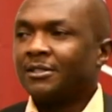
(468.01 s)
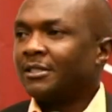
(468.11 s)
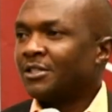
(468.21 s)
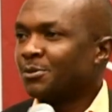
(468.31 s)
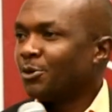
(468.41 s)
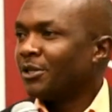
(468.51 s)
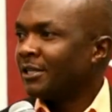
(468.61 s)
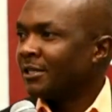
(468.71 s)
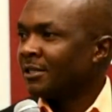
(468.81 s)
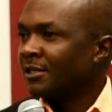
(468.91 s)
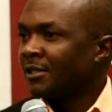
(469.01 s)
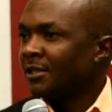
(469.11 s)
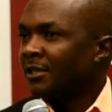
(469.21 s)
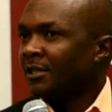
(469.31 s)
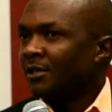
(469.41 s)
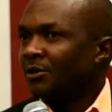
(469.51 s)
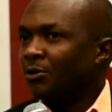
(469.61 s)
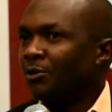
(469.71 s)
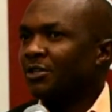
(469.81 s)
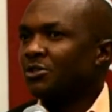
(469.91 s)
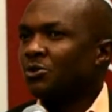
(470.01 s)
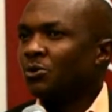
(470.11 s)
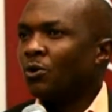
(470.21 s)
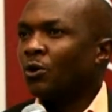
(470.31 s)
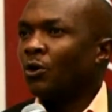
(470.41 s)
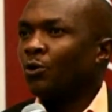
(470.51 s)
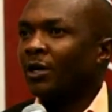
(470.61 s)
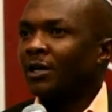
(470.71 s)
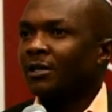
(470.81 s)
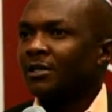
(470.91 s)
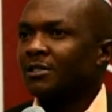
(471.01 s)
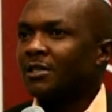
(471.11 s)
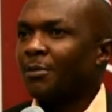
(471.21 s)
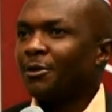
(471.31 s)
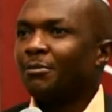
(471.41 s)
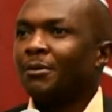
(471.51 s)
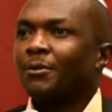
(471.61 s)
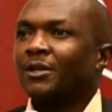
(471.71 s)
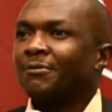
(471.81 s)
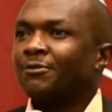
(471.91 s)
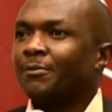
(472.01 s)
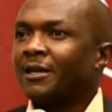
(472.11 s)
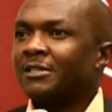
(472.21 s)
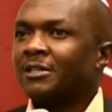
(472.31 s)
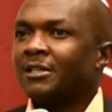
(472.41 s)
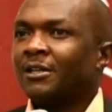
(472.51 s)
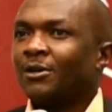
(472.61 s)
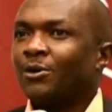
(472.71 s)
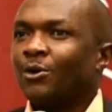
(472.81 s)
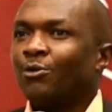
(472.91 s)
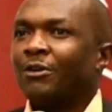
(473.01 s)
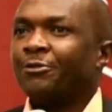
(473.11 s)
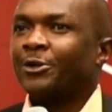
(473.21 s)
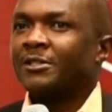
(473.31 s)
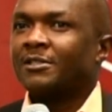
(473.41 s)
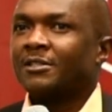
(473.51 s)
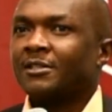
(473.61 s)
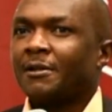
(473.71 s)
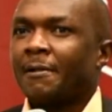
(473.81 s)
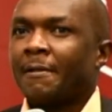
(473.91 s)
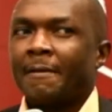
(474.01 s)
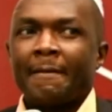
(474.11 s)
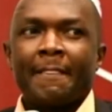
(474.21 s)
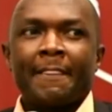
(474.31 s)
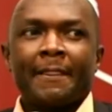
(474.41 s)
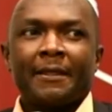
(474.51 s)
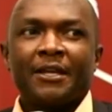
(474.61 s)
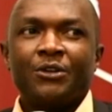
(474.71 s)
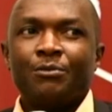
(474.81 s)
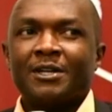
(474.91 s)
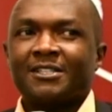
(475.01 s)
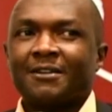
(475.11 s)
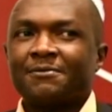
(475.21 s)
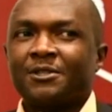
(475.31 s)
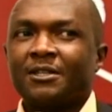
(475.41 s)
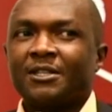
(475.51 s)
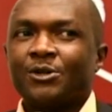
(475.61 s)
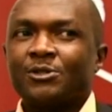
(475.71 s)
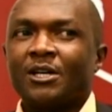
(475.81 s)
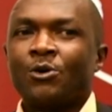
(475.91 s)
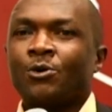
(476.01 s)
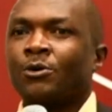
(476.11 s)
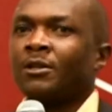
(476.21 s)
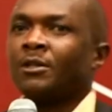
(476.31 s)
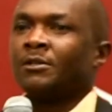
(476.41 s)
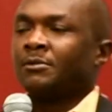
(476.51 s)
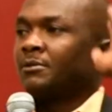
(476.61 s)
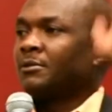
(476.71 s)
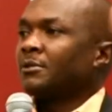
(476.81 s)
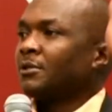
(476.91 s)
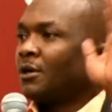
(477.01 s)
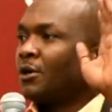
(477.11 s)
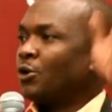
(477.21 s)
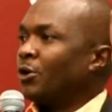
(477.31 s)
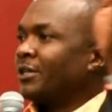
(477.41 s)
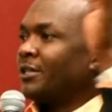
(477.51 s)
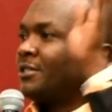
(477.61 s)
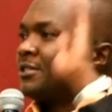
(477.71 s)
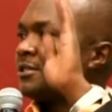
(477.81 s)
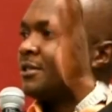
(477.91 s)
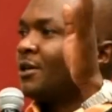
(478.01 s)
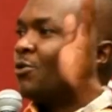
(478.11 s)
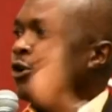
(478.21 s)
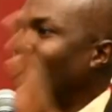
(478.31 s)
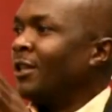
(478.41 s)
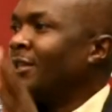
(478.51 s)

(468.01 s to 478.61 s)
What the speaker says: This morning, we went to Ololua. How many people come from that area? Ololua Forest. And you must have seen there was a whole concrete wall.